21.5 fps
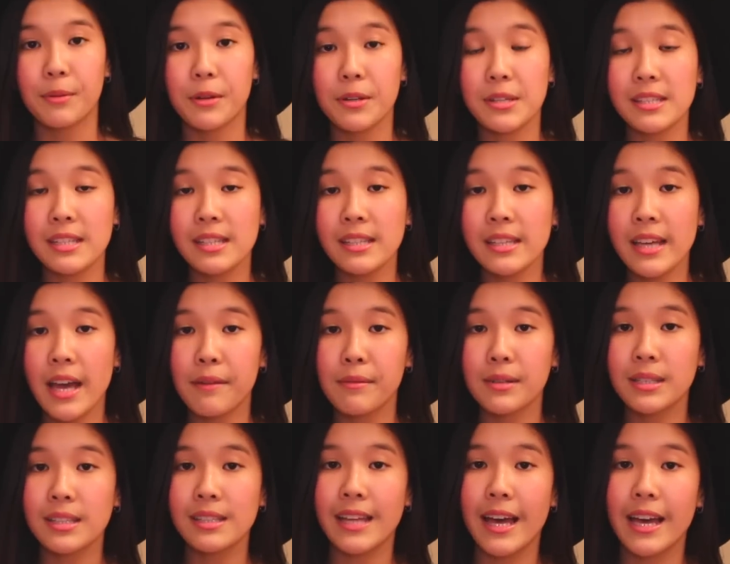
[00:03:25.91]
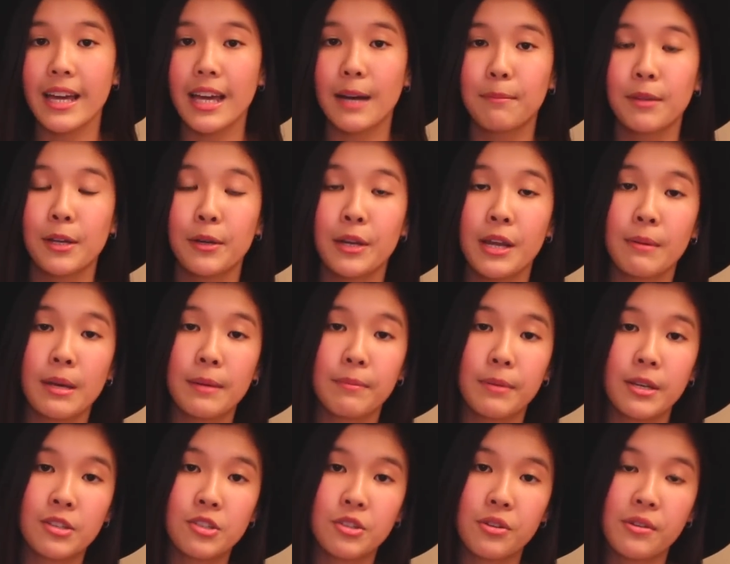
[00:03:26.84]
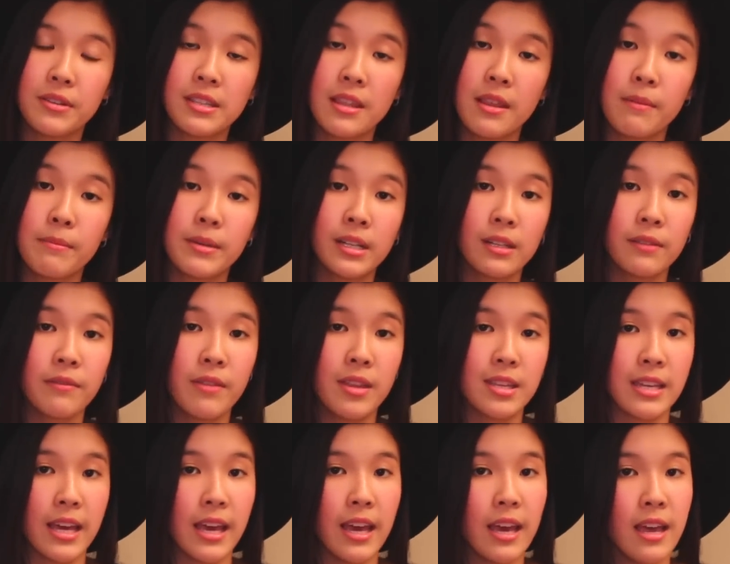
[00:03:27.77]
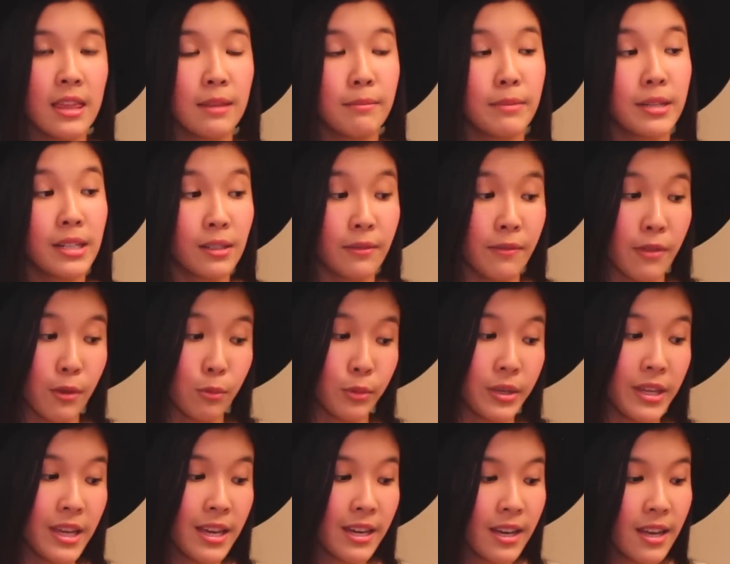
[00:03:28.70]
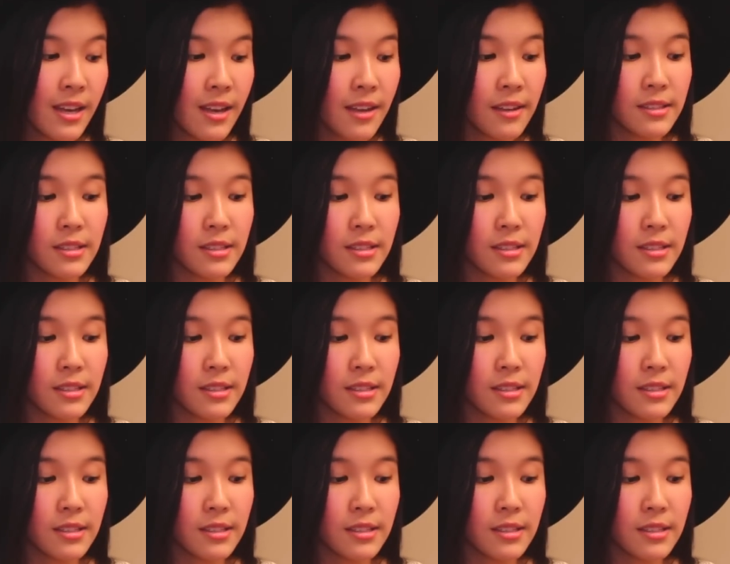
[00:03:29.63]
Personally, I really like uploading my pictures in the middle of the day, in the middle of the week.